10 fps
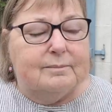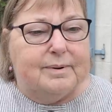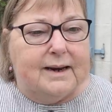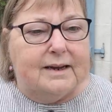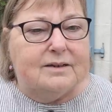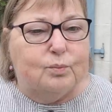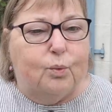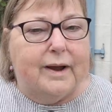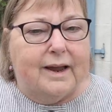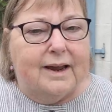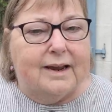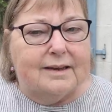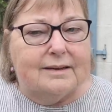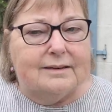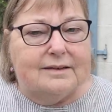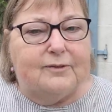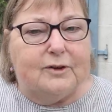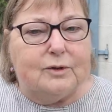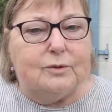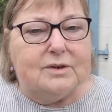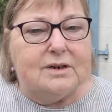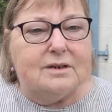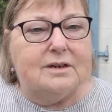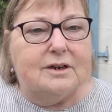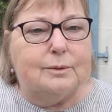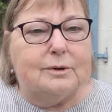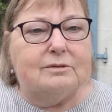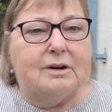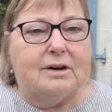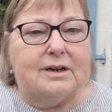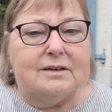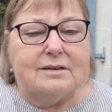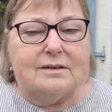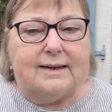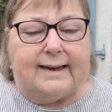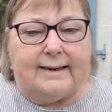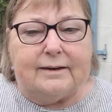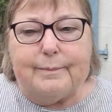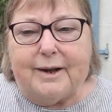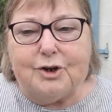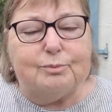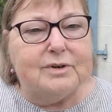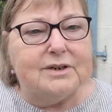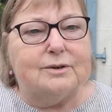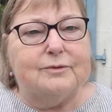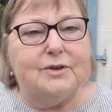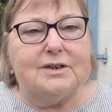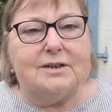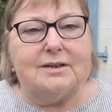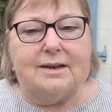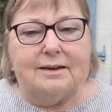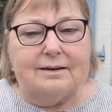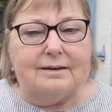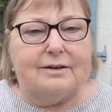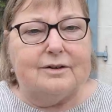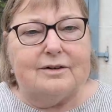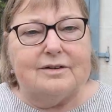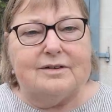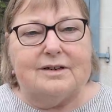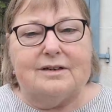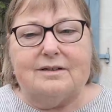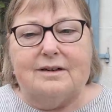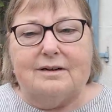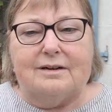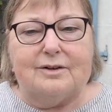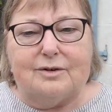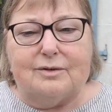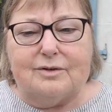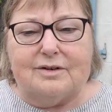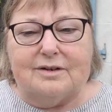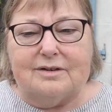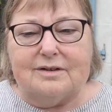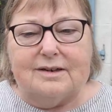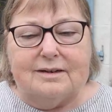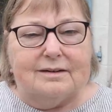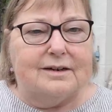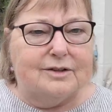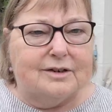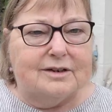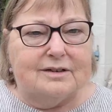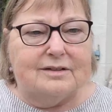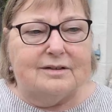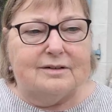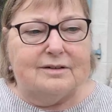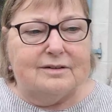place where difficulties are going to arise. And I imagine prison officers, like nurses, like doctors, like the